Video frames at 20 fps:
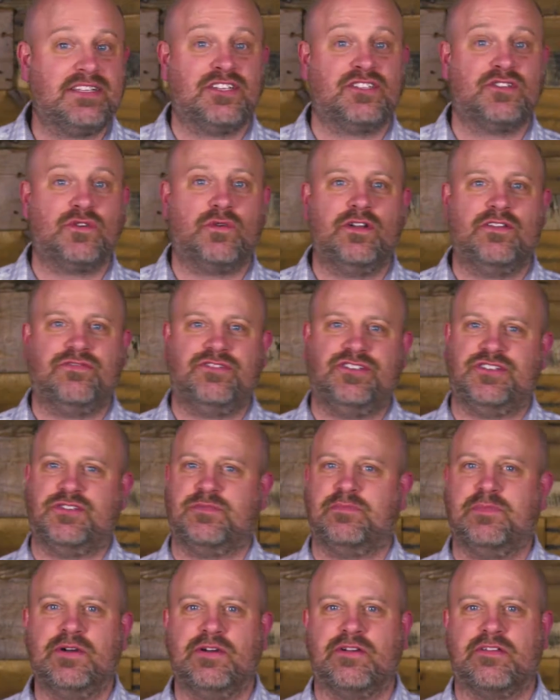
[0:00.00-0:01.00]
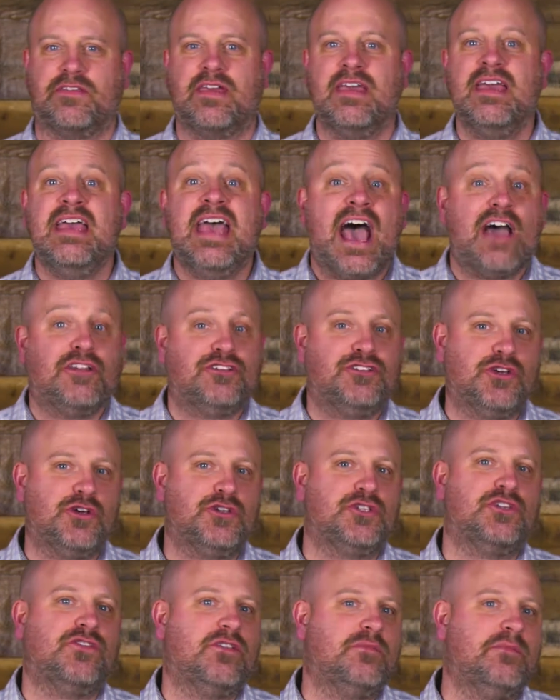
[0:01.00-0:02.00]
story of Jesus' birth. How
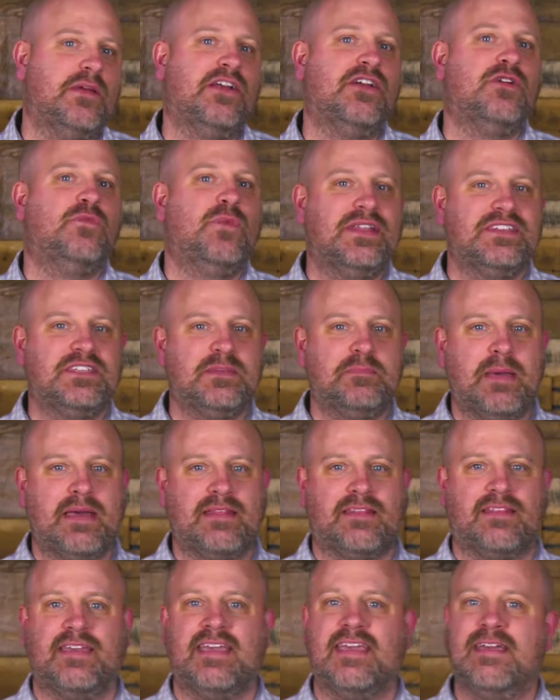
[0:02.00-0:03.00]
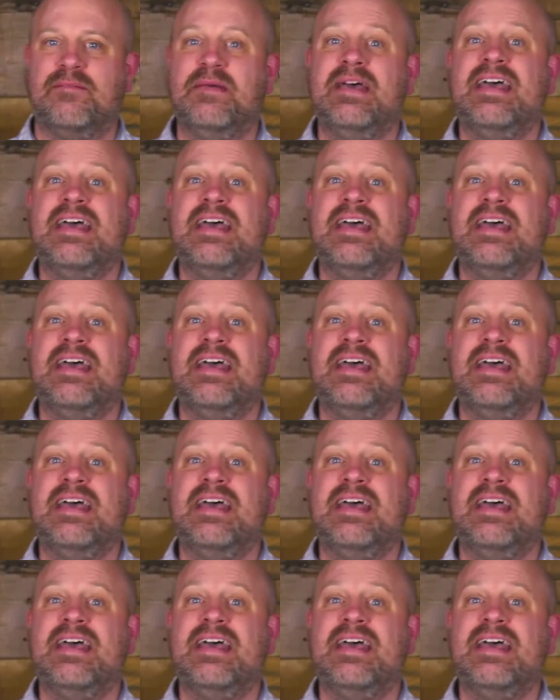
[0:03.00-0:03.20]
Joseph and Mary went to Bethlehem,